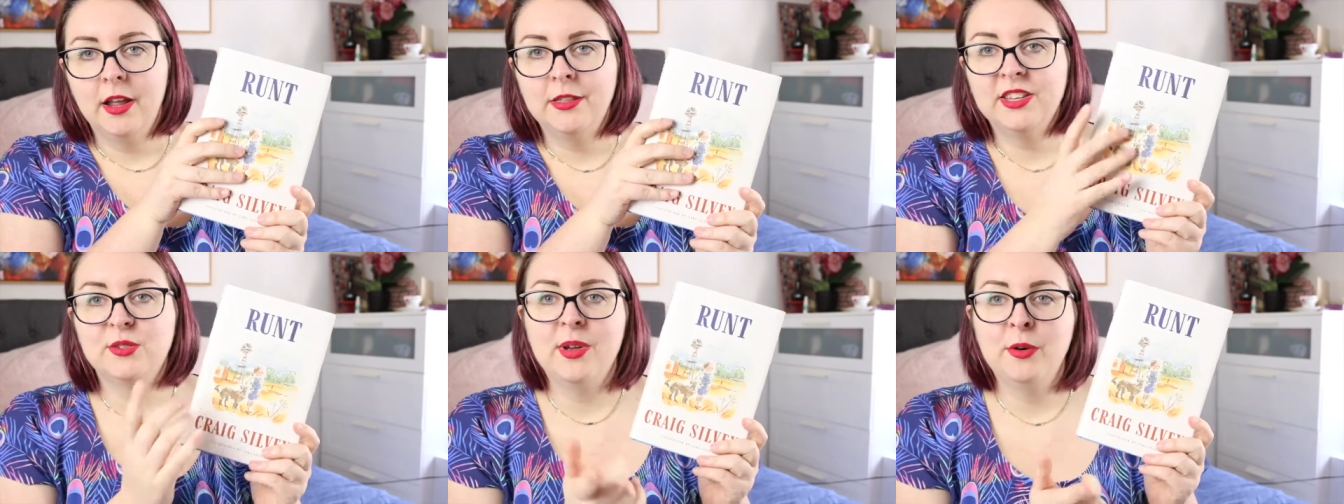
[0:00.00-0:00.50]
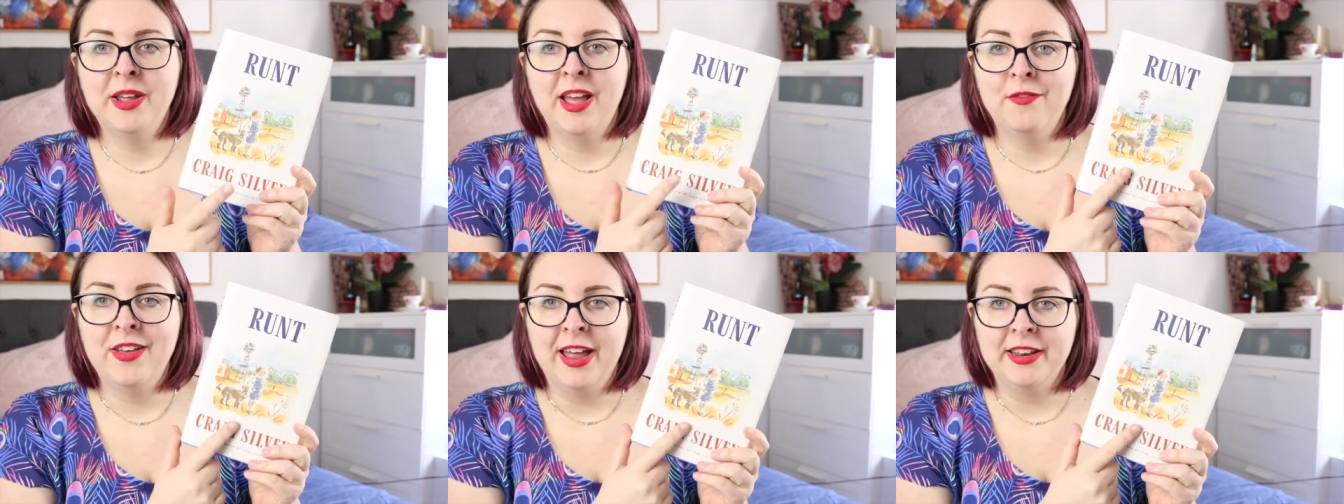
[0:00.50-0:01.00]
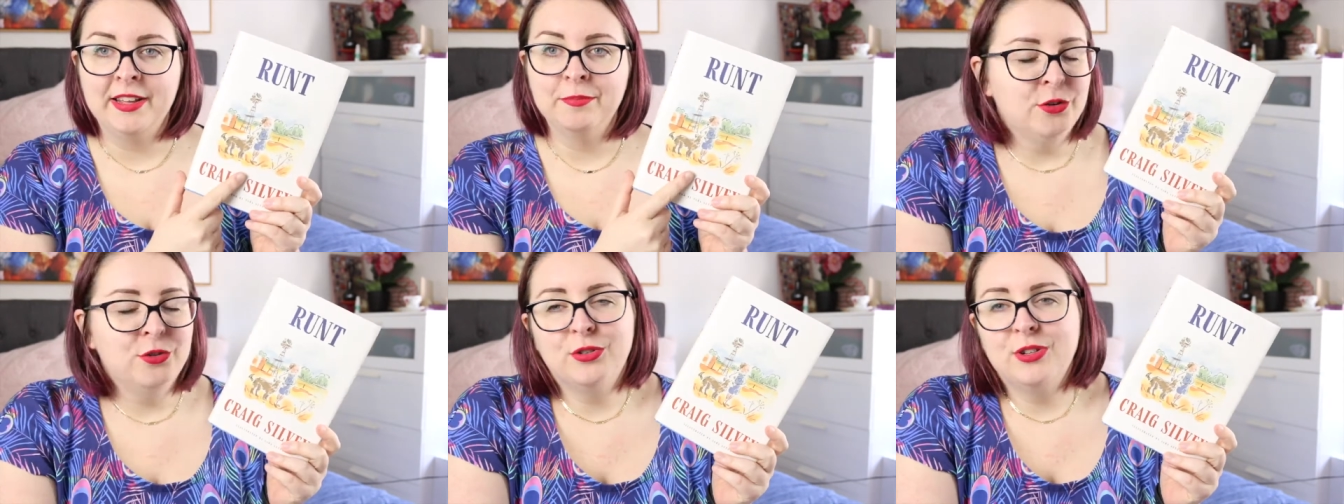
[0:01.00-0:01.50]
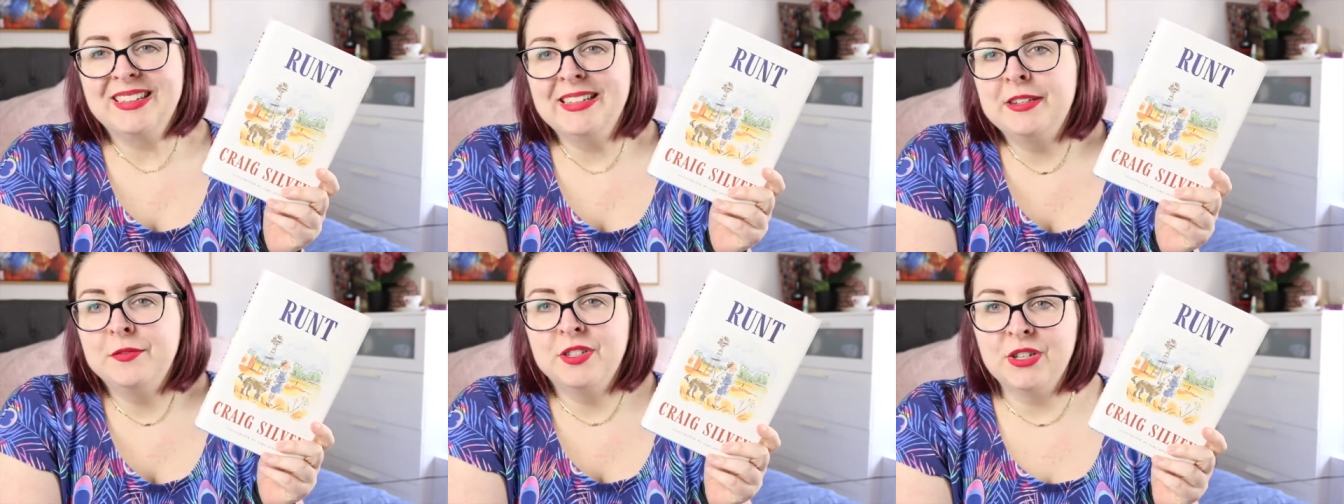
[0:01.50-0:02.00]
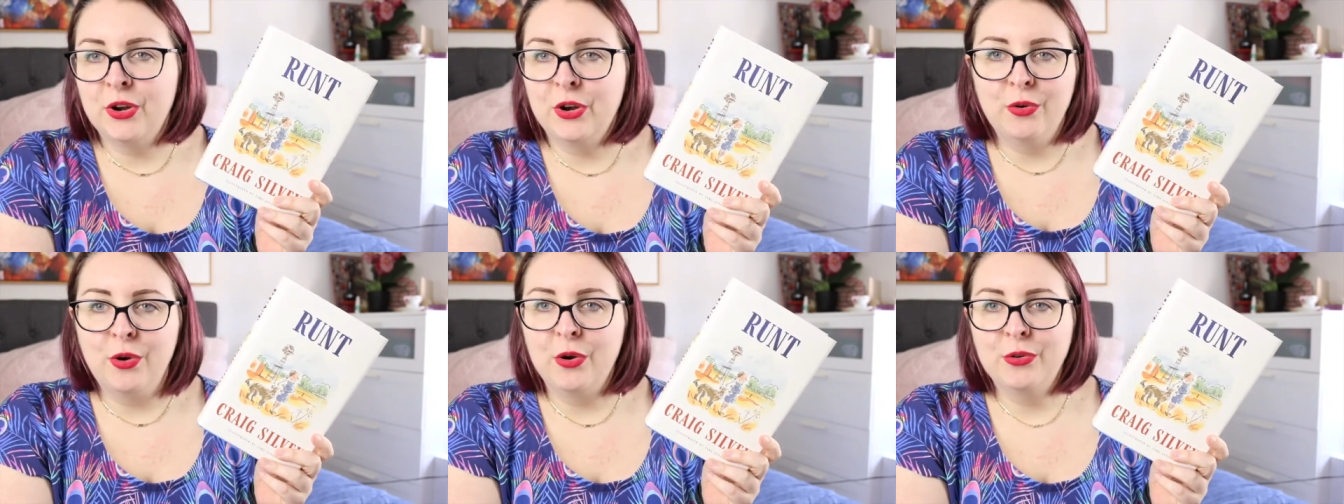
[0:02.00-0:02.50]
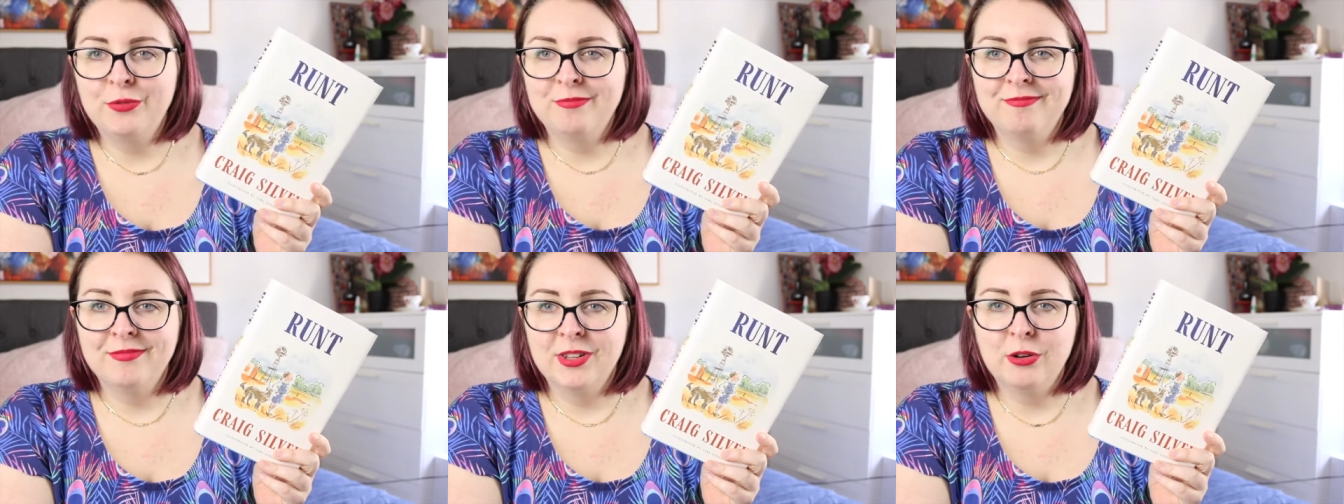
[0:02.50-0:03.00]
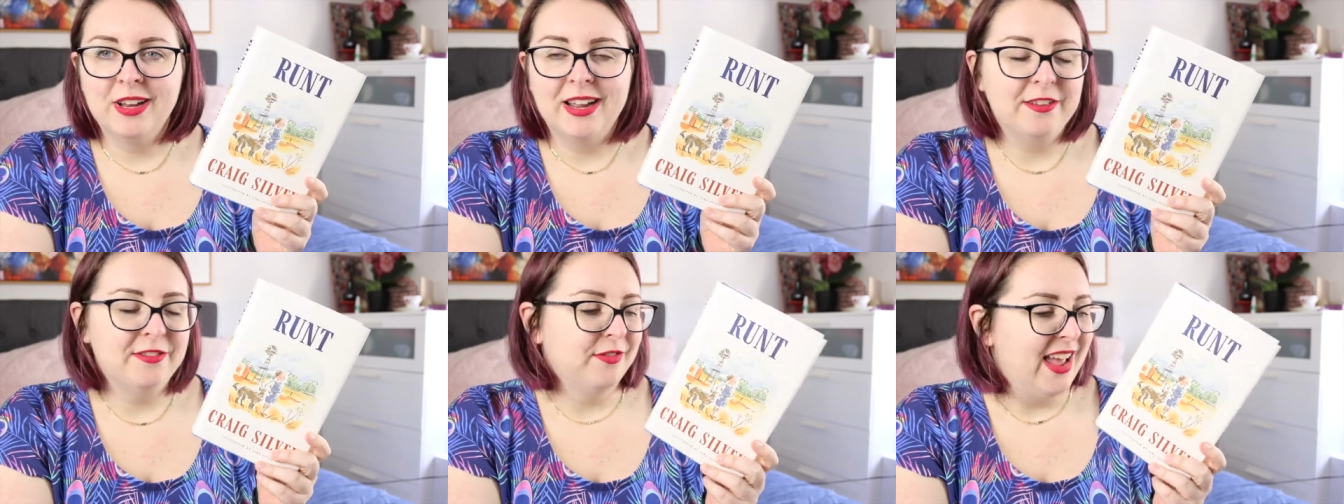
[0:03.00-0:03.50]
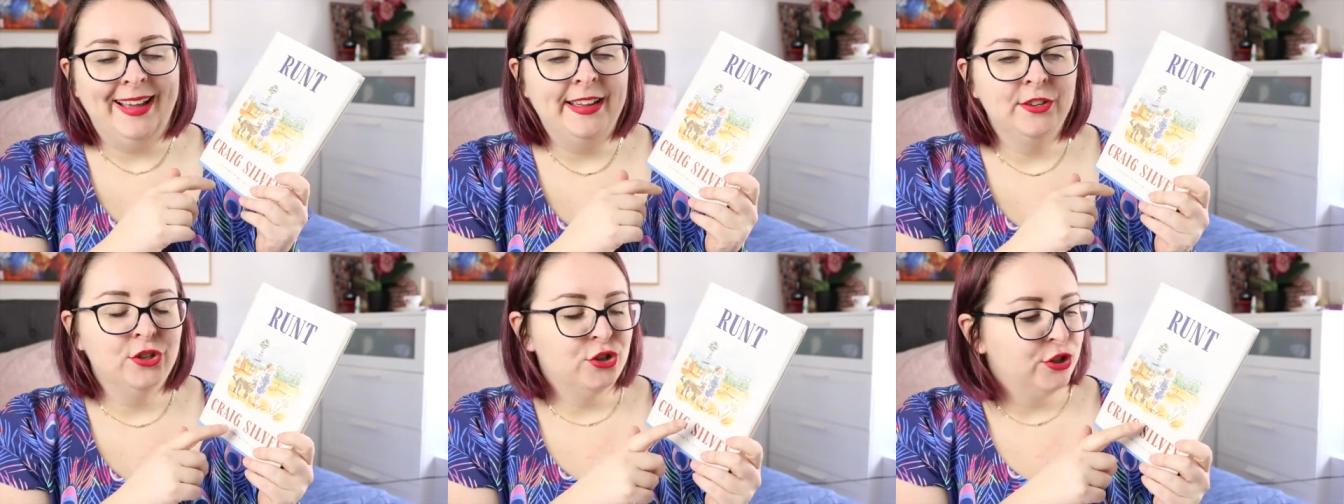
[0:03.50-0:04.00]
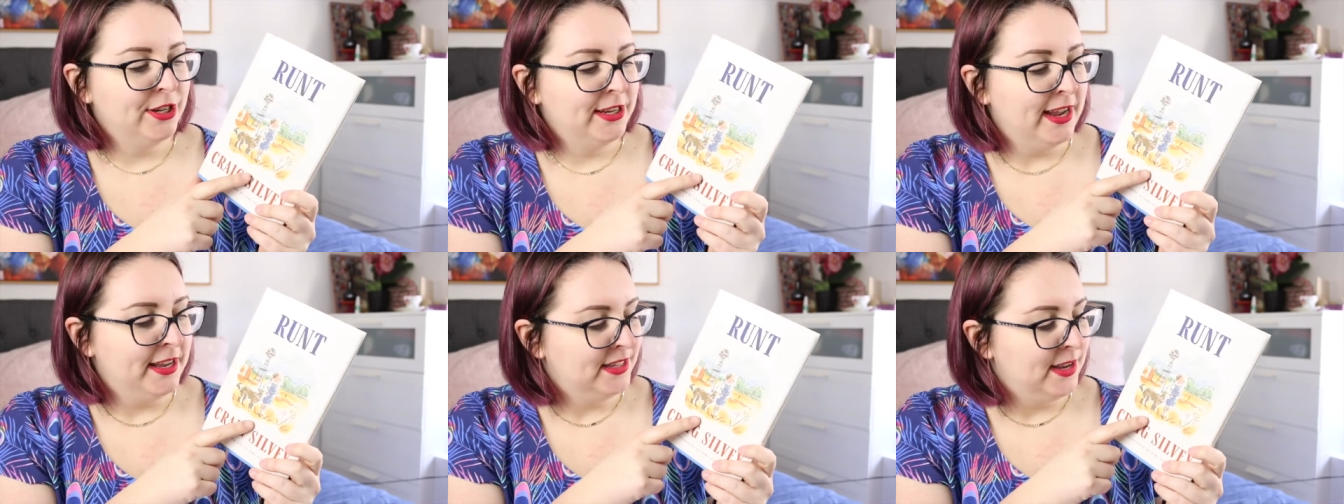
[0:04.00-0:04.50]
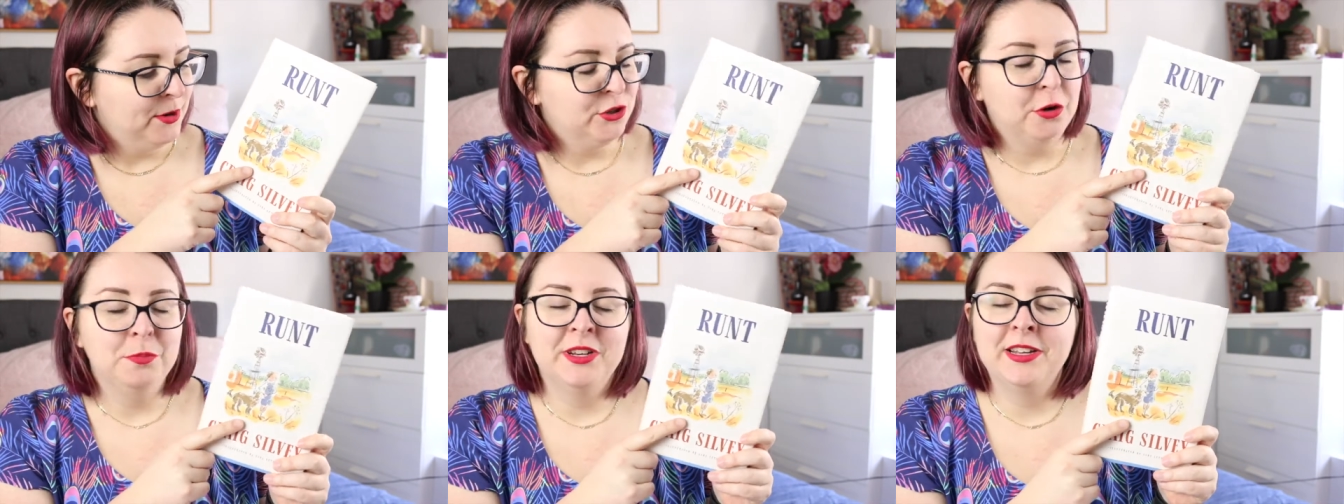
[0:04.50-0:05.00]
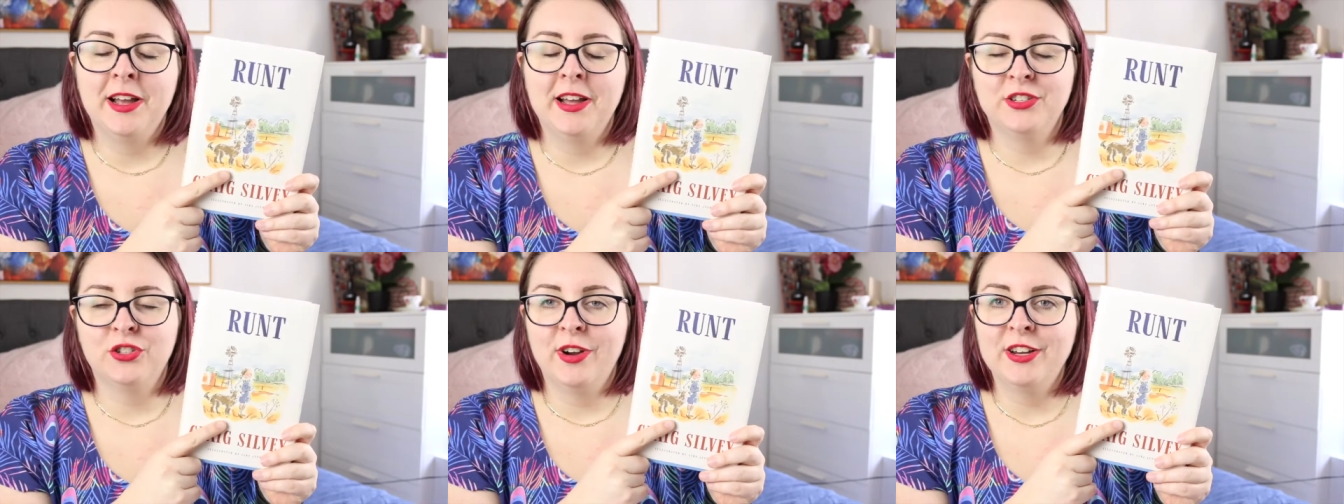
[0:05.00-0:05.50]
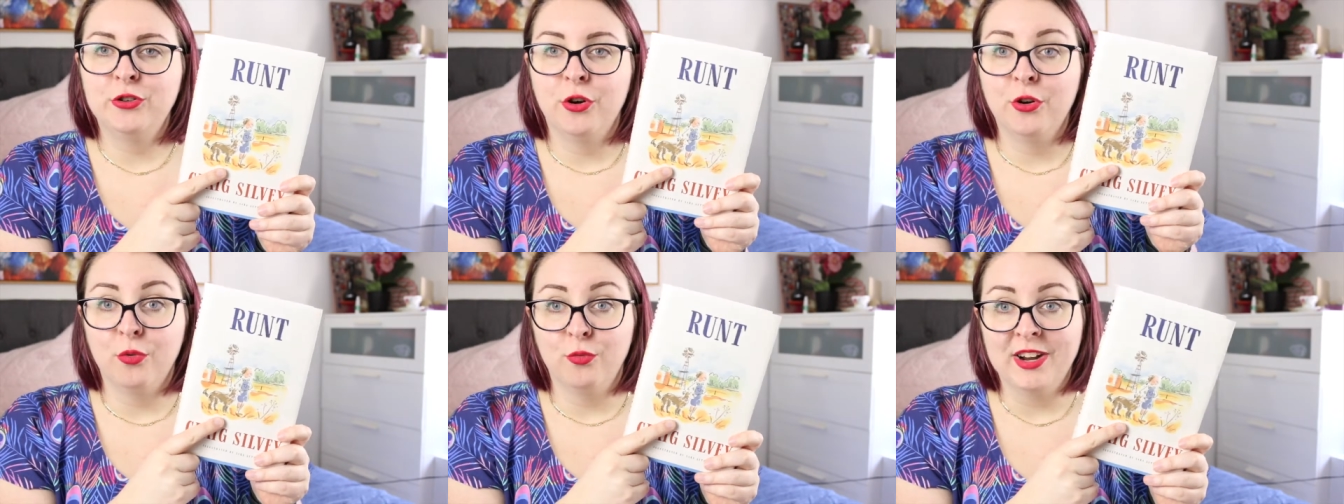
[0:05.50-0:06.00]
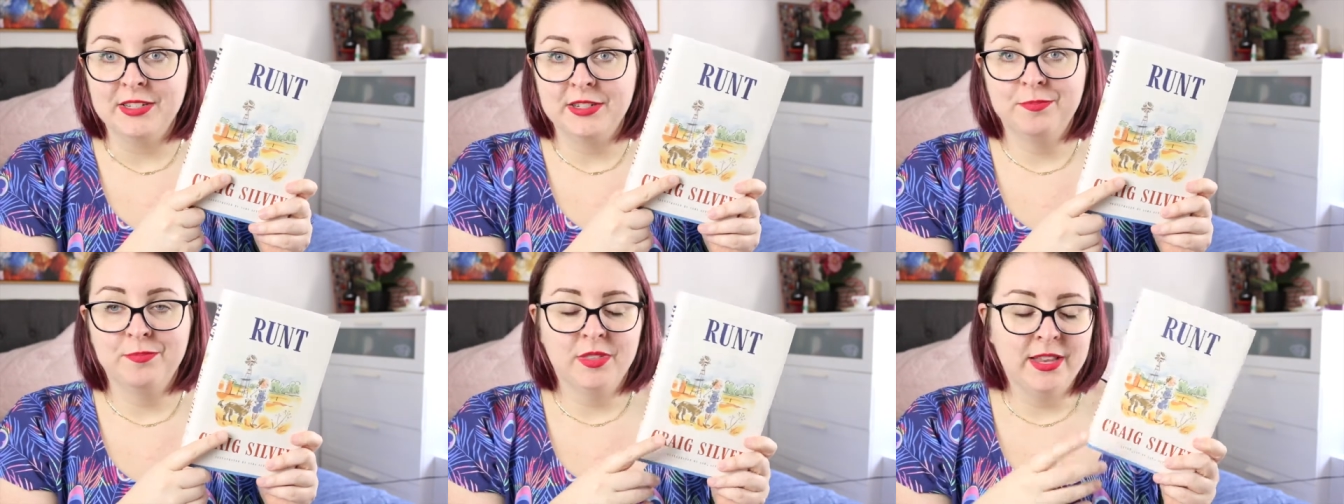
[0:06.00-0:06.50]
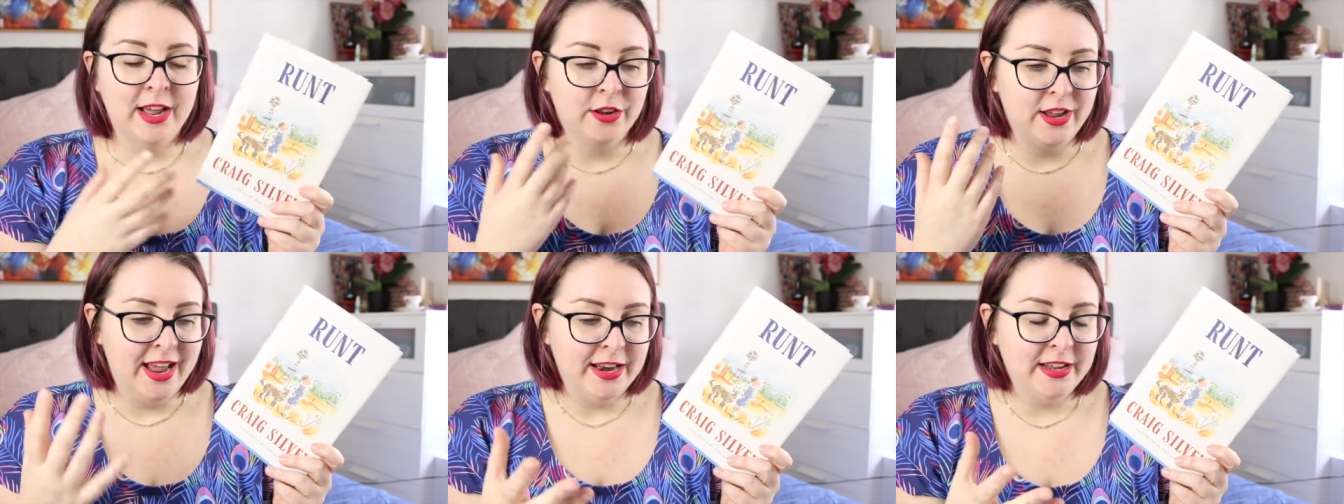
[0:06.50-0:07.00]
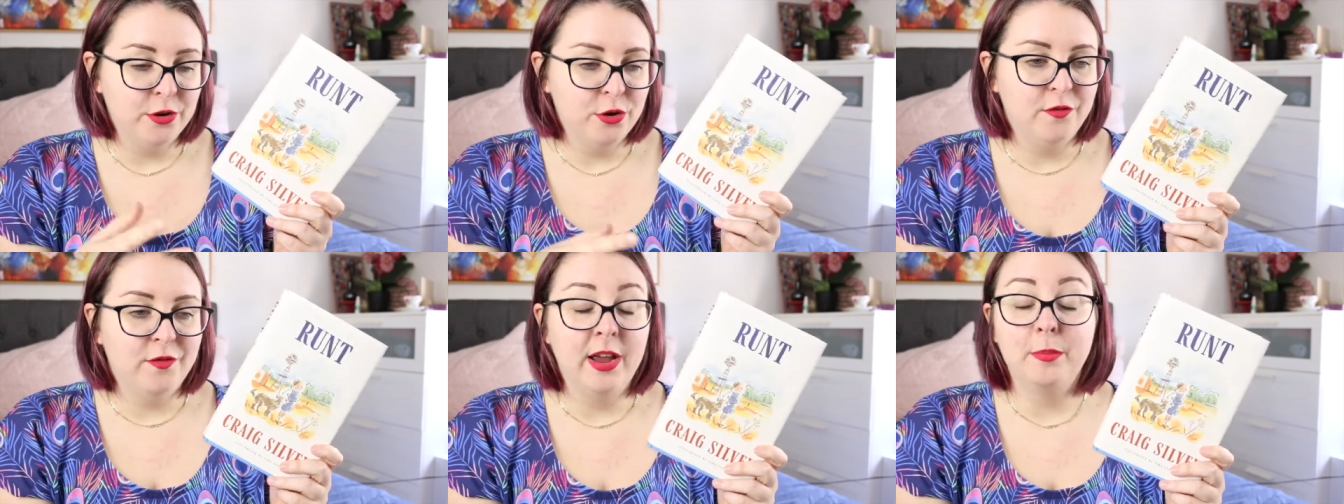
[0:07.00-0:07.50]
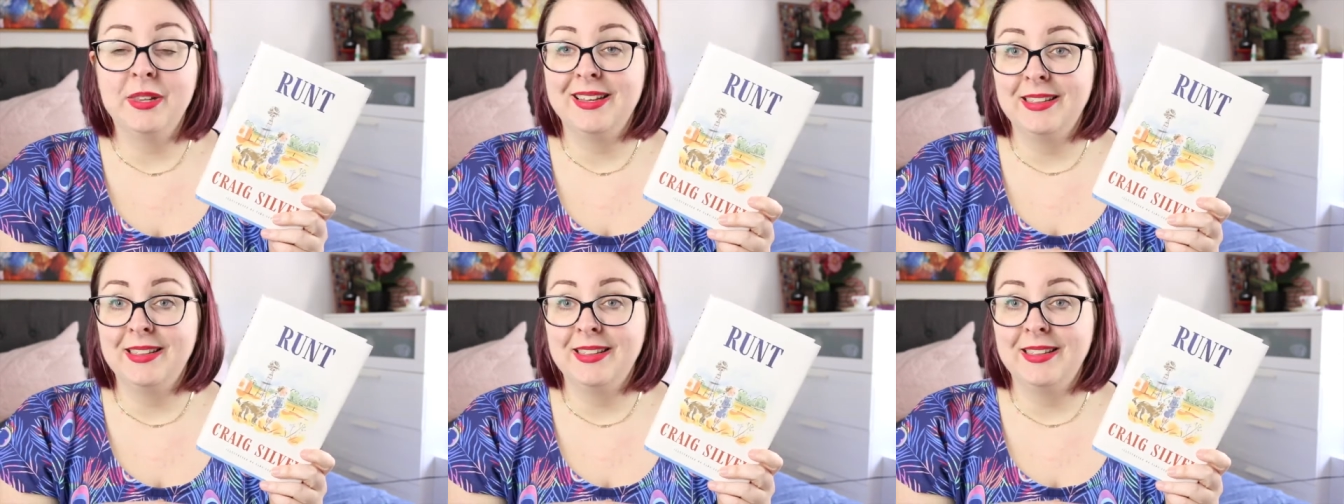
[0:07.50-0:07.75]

In this one, we have Annie, who sort of lives her own little life, and she ends up adopting a stray dog, Runt. Now, Annie and her family